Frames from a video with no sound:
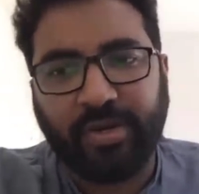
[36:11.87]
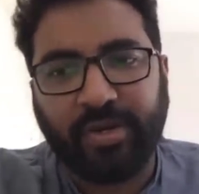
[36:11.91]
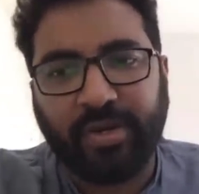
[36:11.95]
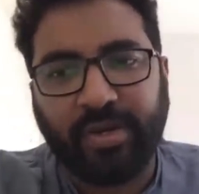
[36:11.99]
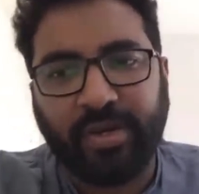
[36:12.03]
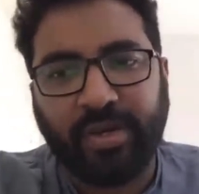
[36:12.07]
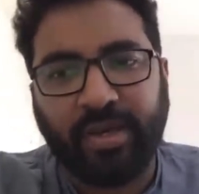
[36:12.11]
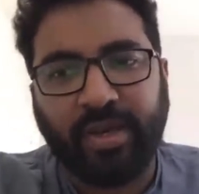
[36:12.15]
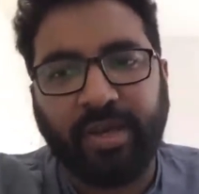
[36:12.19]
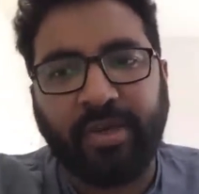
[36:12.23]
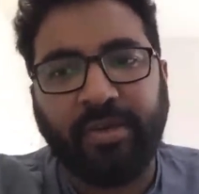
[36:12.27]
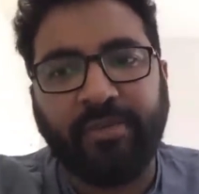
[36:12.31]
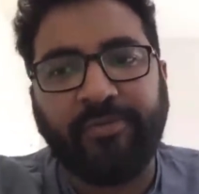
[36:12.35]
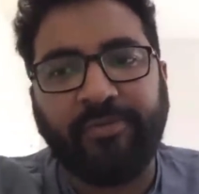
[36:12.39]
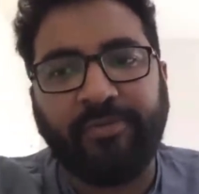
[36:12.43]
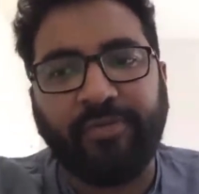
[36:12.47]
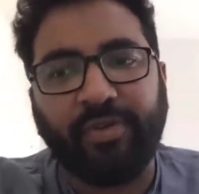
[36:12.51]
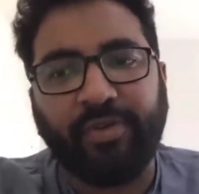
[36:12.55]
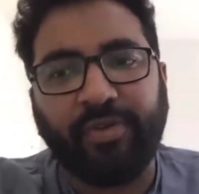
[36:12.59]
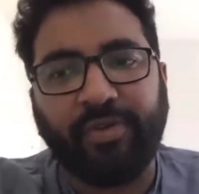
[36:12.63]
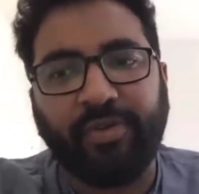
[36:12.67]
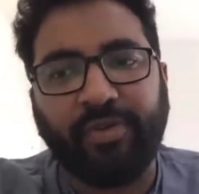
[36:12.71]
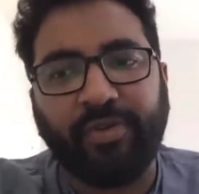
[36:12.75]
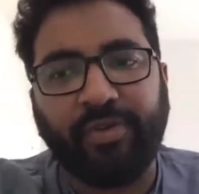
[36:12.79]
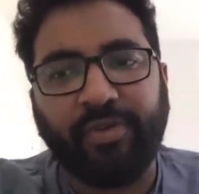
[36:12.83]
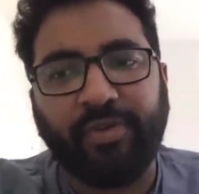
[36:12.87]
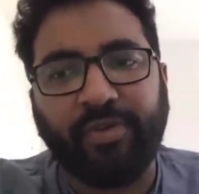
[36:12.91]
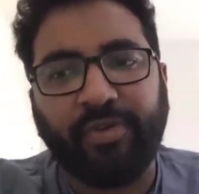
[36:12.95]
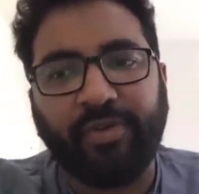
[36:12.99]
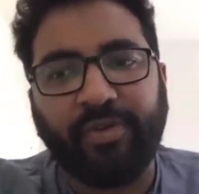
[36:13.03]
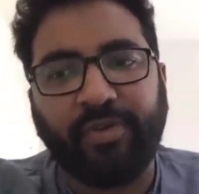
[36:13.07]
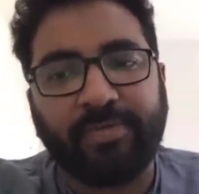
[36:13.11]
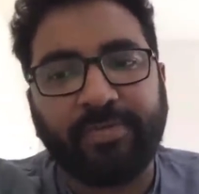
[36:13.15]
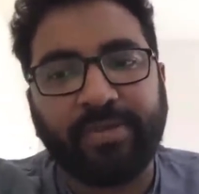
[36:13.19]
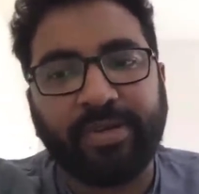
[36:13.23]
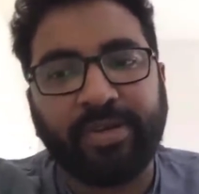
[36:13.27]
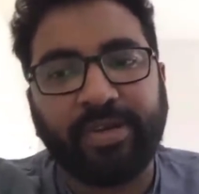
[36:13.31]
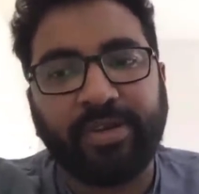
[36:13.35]
So if you
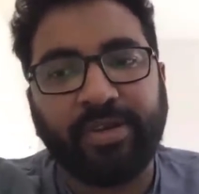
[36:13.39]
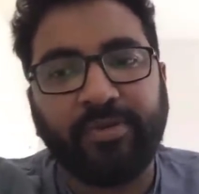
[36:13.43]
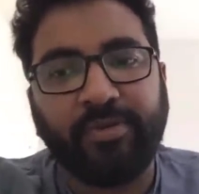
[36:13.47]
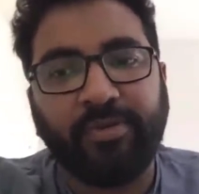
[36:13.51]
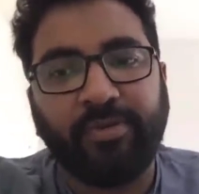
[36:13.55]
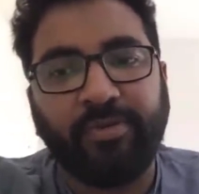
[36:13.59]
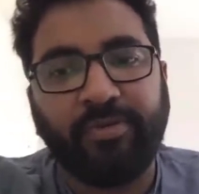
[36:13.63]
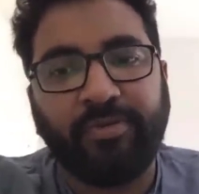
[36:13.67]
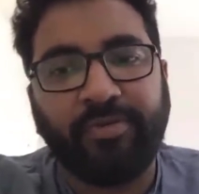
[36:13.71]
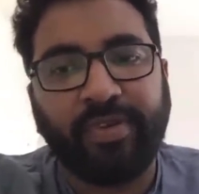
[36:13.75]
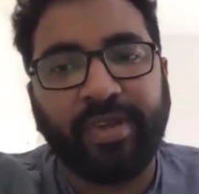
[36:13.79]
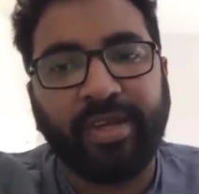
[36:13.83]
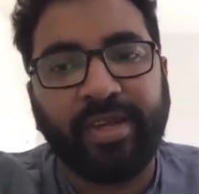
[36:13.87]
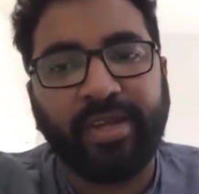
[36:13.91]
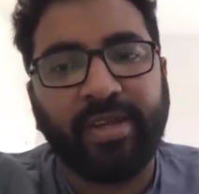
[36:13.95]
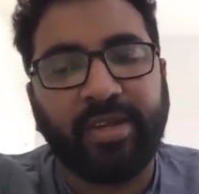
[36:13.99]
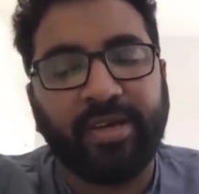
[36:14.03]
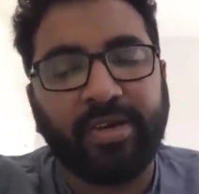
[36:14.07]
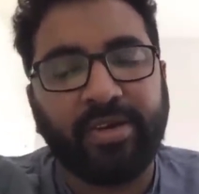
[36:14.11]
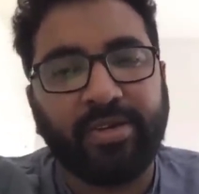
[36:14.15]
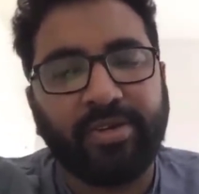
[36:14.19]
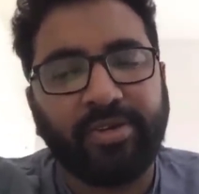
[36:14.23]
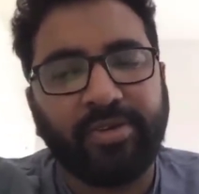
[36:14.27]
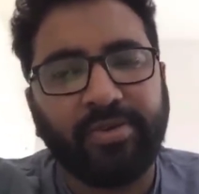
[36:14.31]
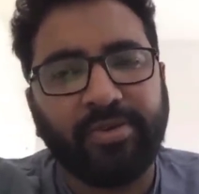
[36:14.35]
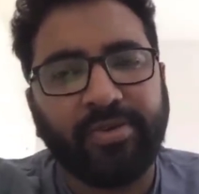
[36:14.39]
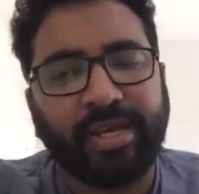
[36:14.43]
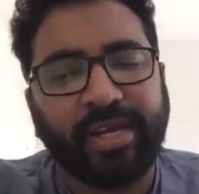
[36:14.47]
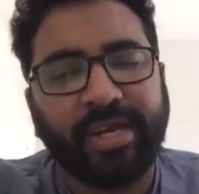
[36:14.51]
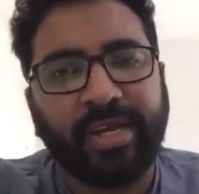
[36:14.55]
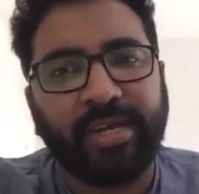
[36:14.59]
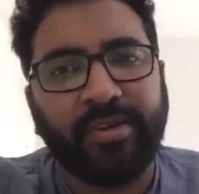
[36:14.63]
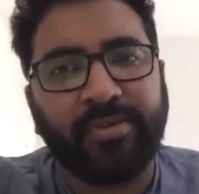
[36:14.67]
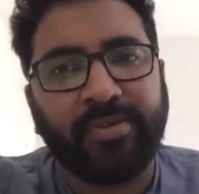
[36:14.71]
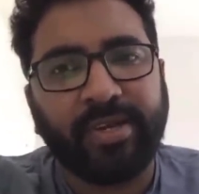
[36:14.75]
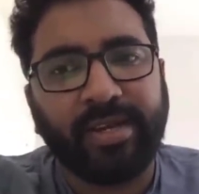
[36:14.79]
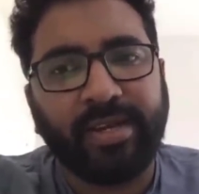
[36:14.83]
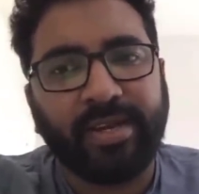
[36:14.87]
are somebody who feel, you
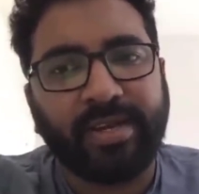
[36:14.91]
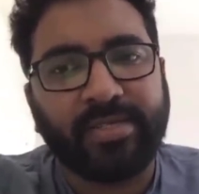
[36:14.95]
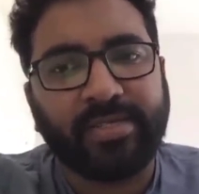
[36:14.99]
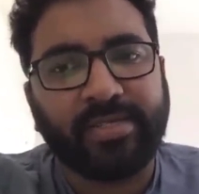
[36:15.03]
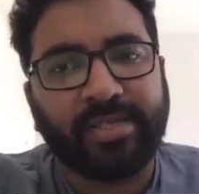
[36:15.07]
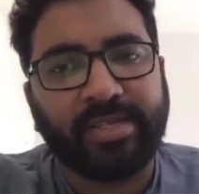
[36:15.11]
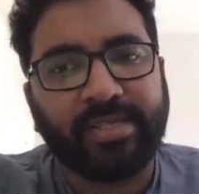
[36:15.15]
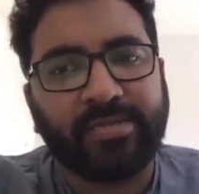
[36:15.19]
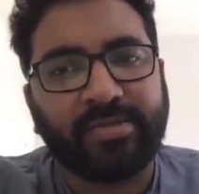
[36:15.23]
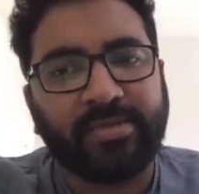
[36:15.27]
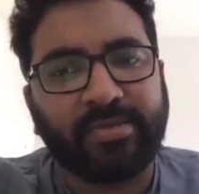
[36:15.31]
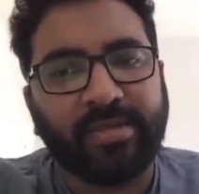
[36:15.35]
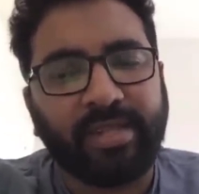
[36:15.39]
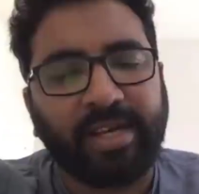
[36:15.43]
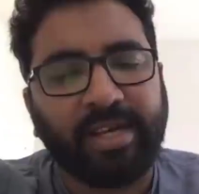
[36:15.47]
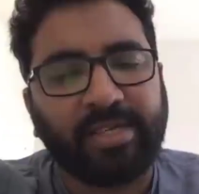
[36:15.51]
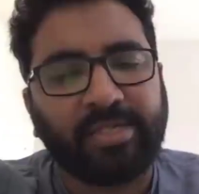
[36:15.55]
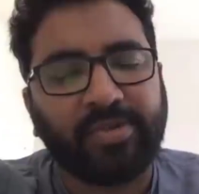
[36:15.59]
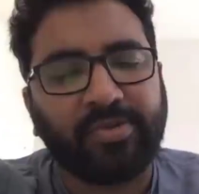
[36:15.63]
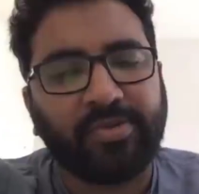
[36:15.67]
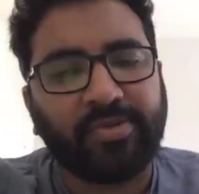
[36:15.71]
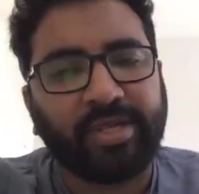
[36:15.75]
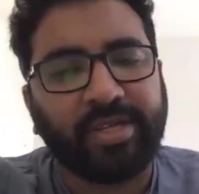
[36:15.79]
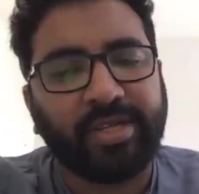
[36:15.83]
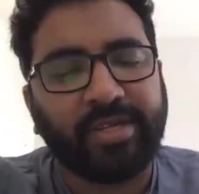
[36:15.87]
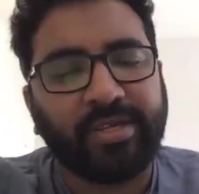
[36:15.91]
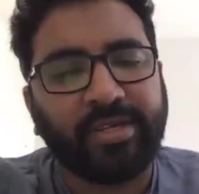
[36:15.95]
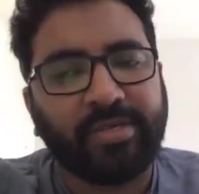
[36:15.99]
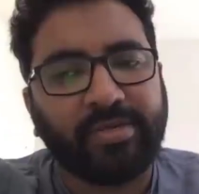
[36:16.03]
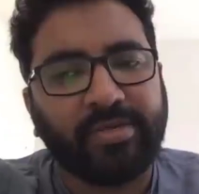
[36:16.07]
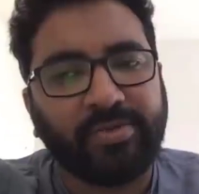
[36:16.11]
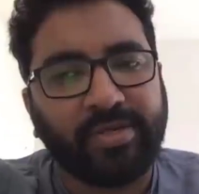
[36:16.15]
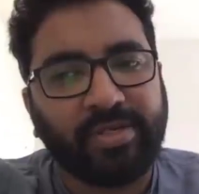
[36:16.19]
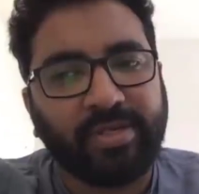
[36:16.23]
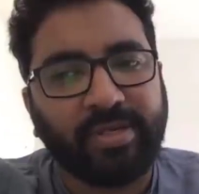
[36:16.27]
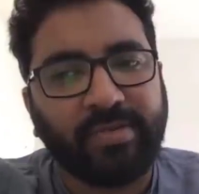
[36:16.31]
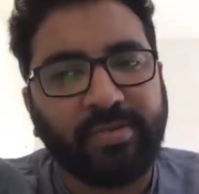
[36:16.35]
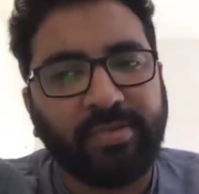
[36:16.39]
take a look at last year's, last two, three years
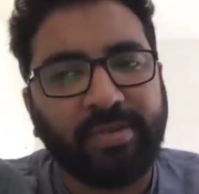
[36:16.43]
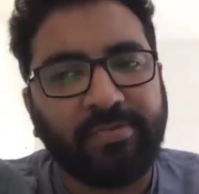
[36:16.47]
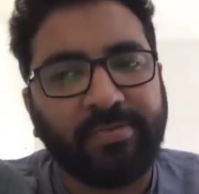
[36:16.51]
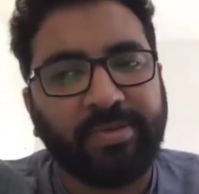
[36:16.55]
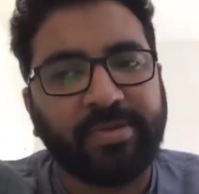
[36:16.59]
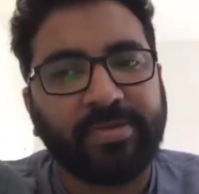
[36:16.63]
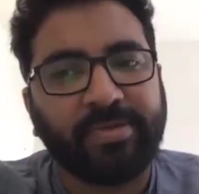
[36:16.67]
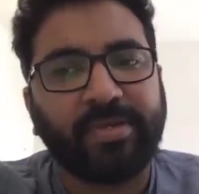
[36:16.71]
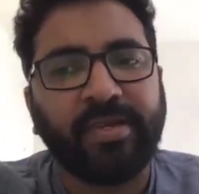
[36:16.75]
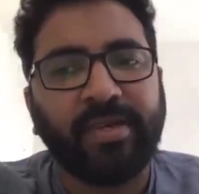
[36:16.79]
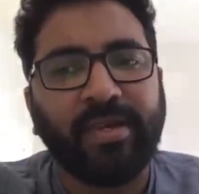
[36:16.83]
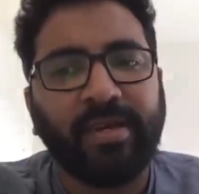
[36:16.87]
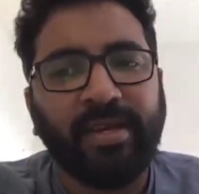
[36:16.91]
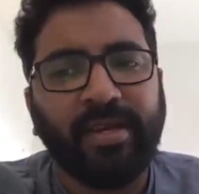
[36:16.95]
question papers.